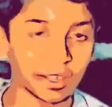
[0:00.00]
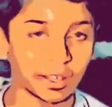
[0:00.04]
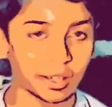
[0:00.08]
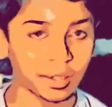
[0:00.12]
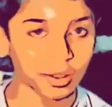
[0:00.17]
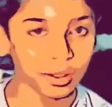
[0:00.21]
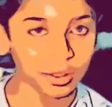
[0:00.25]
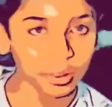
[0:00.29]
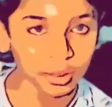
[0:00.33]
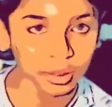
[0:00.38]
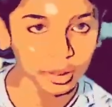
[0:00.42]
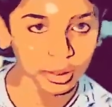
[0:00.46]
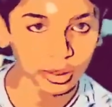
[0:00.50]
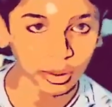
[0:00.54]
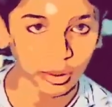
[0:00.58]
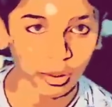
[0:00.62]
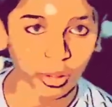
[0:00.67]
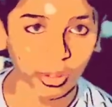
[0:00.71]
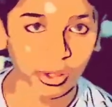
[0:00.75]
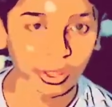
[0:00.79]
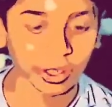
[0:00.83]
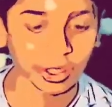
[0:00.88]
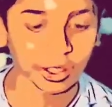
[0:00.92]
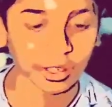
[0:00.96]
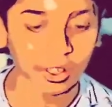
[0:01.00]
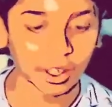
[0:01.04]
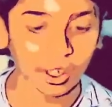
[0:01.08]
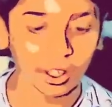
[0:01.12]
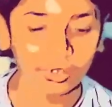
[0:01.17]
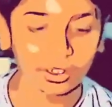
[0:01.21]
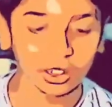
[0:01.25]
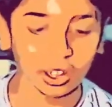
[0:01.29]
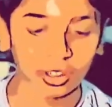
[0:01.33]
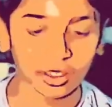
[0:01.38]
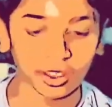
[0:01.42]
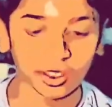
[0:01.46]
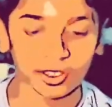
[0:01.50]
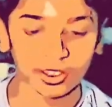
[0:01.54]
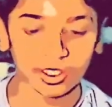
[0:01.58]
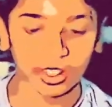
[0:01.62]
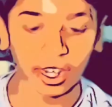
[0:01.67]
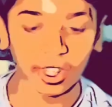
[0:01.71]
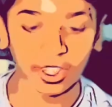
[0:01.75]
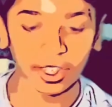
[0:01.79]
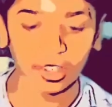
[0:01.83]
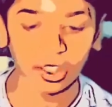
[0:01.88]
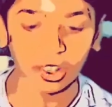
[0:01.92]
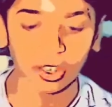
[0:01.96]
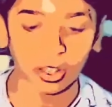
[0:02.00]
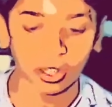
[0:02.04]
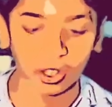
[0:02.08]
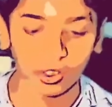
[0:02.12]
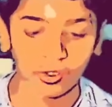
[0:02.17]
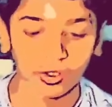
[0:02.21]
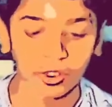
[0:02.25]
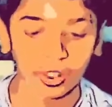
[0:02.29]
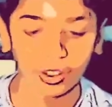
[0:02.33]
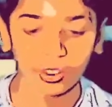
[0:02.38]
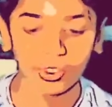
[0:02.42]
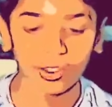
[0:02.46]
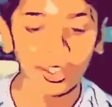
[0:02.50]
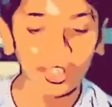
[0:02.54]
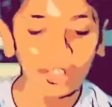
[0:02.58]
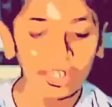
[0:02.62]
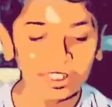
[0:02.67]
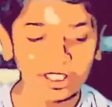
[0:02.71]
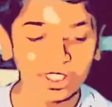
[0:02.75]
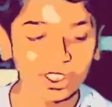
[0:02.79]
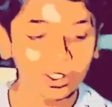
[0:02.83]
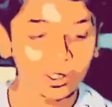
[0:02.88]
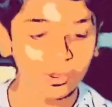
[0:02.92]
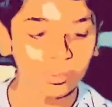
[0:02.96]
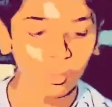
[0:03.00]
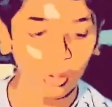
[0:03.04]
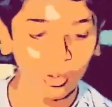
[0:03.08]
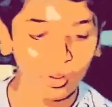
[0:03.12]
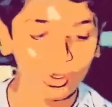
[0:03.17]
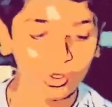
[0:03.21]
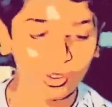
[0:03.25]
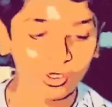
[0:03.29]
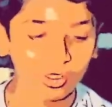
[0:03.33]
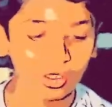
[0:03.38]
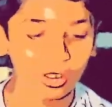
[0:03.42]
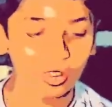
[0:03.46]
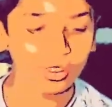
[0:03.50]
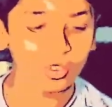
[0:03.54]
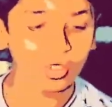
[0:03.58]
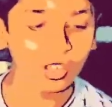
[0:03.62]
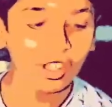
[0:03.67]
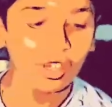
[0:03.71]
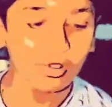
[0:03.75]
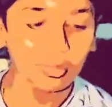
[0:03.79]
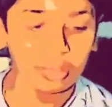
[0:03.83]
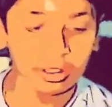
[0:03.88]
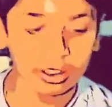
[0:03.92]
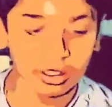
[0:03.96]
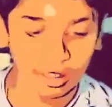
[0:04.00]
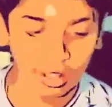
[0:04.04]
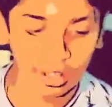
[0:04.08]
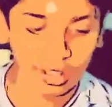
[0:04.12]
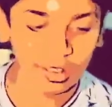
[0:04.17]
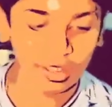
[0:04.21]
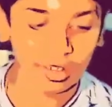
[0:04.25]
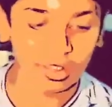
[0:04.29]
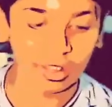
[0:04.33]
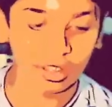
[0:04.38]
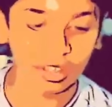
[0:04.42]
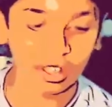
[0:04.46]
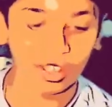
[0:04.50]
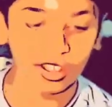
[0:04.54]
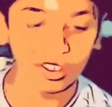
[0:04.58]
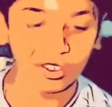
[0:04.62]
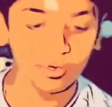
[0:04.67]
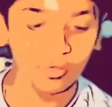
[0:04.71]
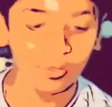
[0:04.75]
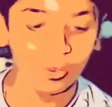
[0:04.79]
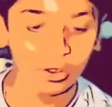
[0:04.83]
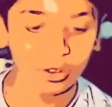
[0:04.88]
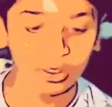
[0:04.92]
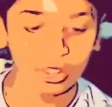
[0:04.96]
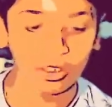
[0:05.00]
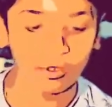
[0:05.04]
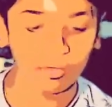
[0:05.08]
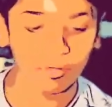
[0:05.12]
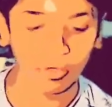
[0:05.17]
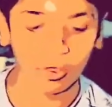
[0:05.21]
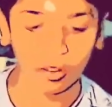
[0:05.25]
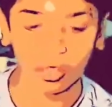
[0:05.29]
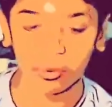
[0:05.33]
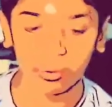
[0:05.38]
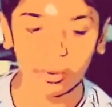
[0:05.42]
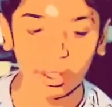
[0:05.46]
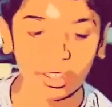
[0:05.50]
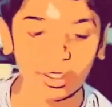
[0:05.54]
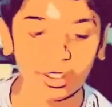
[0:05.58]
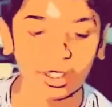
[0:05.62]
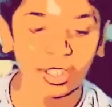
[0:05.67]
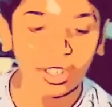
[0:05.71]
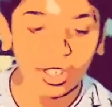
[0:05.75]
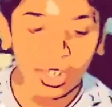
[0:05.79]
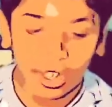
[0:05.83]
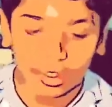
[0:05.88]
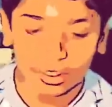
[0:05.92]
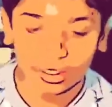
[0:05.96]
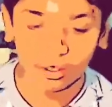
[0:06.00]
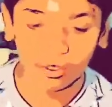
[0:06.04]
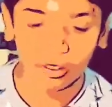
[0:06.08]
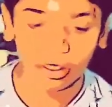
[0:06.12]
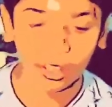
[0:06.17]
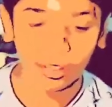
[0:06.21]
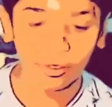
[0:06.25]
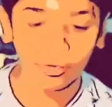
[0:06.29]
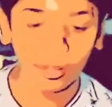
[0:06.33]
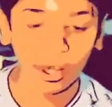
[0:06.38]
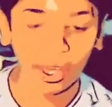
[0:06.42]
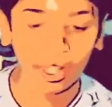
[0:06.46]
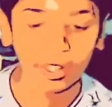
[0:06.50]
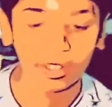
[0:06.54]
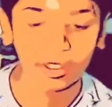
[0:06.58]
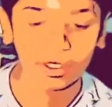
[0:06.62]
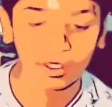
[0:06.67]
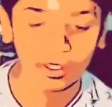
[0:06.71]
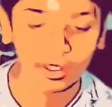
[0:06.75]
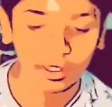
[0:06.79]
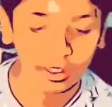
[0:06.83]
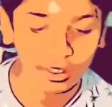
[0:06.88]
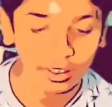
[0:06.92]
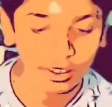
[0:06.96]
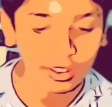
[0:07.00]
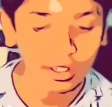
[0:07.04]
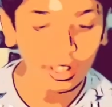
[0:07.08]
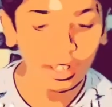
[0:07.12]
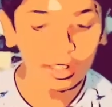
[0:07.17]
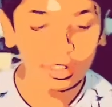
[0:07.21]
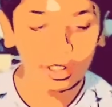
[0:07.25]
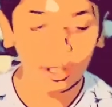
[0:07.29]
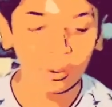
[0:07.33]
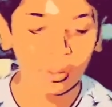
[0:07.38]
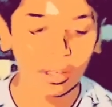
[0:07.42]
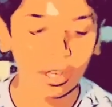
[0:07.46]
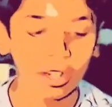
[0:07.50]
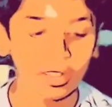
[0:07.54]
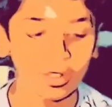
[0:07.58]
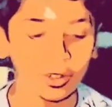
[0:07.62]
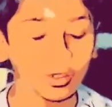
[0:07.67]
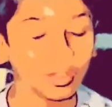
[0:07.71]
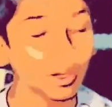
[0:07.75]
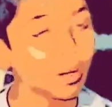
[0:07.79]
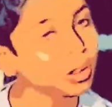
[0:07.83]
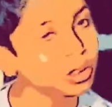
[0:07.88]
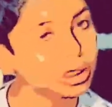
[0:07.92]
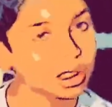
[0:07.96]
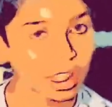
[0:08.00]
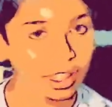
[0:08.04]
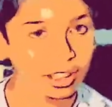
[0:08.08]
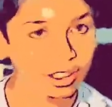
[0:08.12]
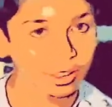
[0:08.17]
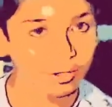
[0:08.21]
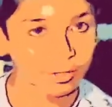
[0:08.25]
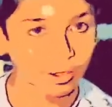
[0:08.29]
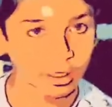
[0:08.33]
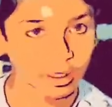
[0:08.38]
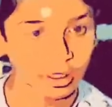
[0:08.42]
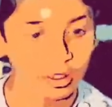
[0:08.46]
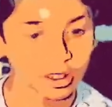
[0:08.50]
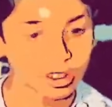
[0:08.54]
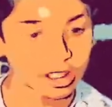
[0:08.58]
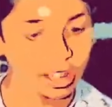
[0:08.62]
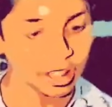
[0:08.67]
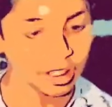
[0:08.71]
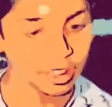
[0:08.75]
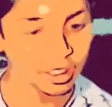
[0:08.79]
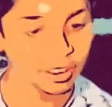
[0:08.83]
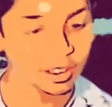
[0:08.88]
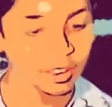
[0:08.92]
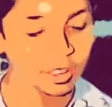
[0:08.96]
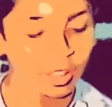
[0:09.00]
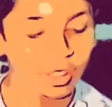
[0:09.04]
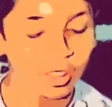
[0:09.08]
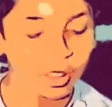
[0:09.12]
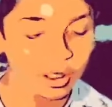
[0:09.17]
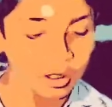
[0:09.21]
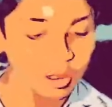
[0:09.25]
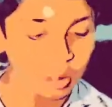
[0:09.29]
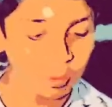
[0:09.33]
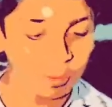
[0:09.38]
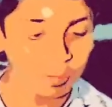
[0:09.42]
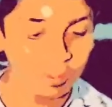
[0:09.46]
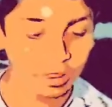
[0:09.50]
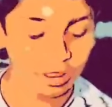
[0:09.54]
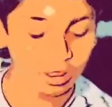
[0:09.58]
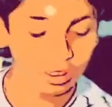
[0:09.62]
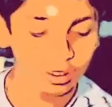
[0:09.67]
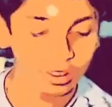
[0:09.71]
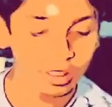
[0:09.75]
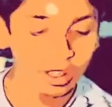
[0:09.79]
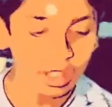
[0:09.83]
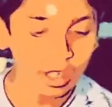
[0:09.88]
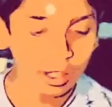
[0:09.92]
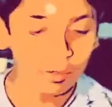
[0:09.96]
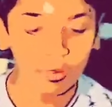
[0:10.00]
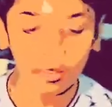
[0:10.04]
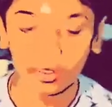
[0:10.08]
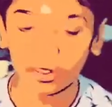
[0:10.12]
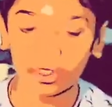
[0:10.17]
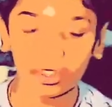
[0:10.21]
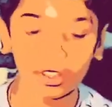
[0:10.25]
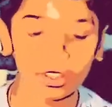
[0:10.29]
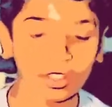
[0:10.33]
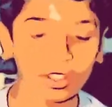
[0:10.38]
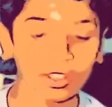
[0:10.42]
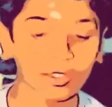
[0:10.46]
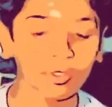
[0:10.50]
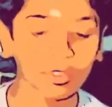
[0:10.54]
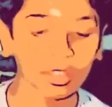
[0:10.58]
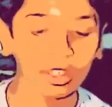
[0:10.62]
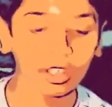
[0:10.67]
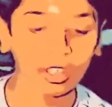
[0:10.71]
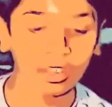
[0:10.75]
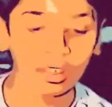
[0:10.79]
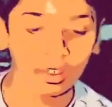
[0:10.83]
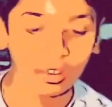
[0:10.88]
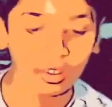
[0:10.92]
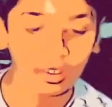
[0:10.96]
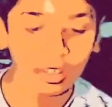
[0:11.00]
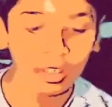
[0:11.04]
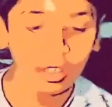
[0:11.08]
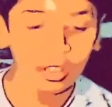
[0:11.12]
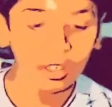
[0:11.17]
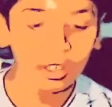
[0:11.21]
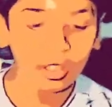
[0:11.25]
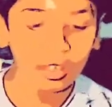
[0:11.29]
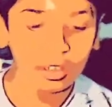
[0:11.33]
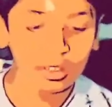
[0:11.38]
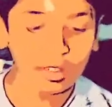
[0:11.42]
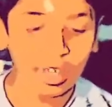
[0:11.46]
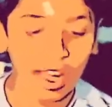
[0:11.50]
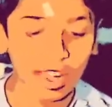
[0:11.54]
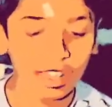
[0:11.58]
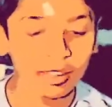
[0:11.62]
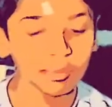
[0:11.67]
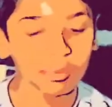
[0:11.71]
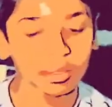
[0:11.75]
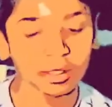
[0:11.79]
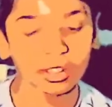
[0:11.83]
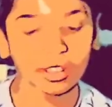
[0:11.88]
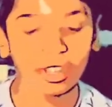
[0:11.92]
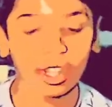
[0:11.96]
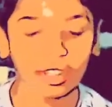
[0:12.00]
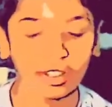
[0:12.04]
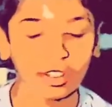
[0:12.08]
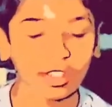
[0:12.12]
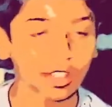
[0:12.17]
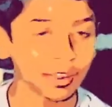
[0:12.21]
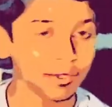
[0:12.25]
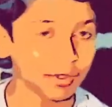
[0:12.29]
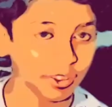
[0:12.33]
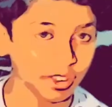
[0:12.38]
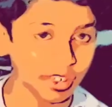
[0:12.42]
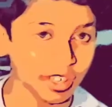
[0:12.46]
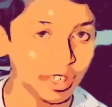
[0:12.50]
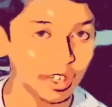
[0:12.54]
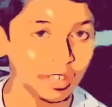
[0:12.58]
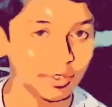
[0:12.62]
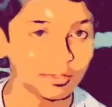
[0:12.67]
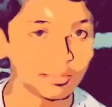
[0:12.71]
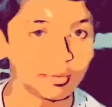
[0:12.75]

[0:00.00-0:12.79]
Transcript: a huge role in us understanding all of this, since most of this was written in a confusing format and there were equations that we had no chance of understanding. So please, if you see this video, thank Ms. Snyder if you can.